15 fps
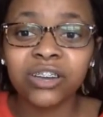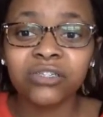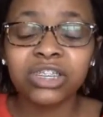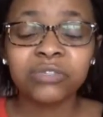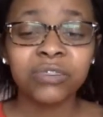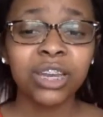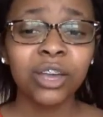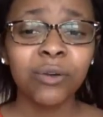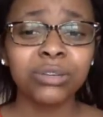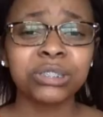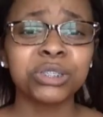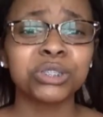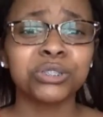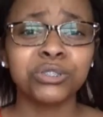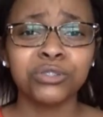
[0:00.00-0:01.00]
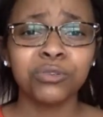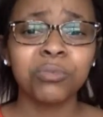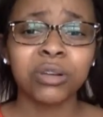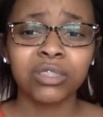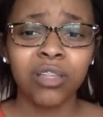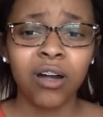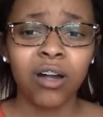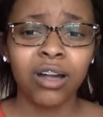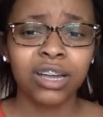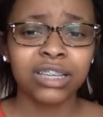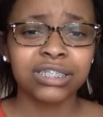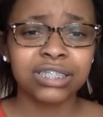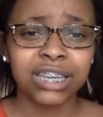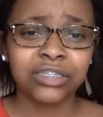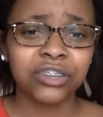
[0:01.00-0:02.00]
This video was super long.
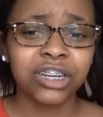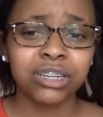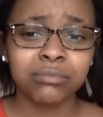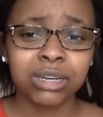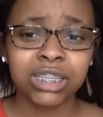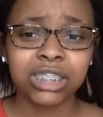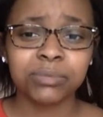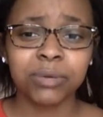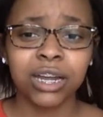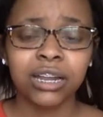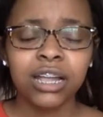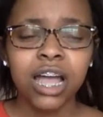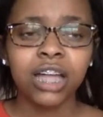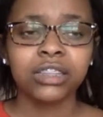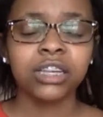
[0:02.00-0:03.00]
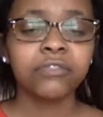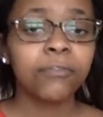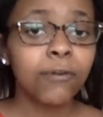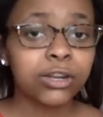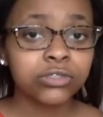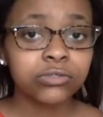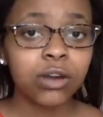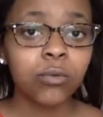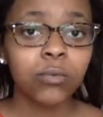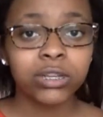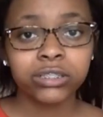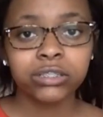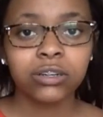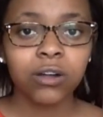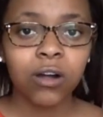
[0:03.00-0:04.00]
It's like 30 minutes, but look forward to a
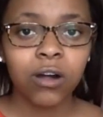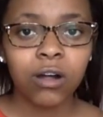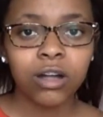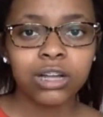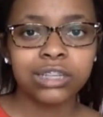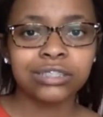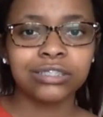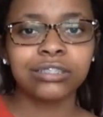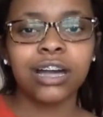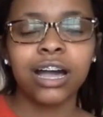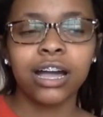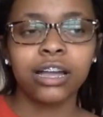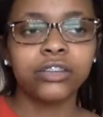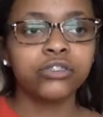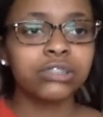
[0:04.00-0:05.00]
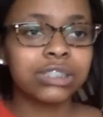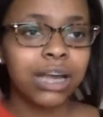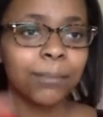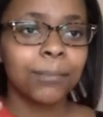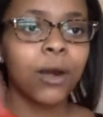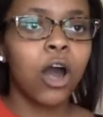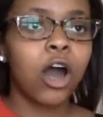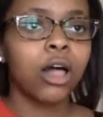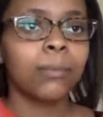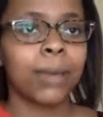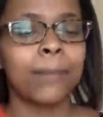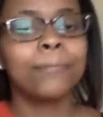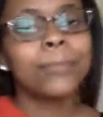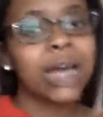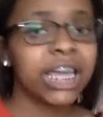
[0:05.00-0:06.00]
winter haul uh, using up all my
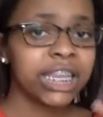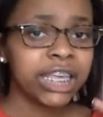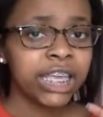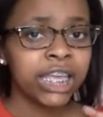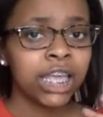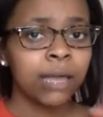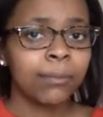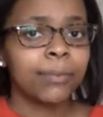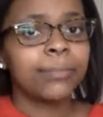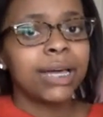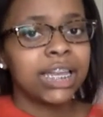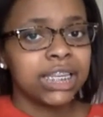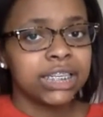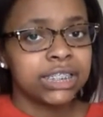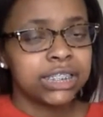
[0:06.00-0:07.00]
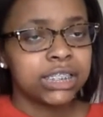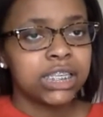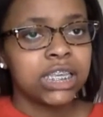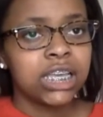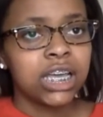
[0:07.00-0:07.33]
money, my monies.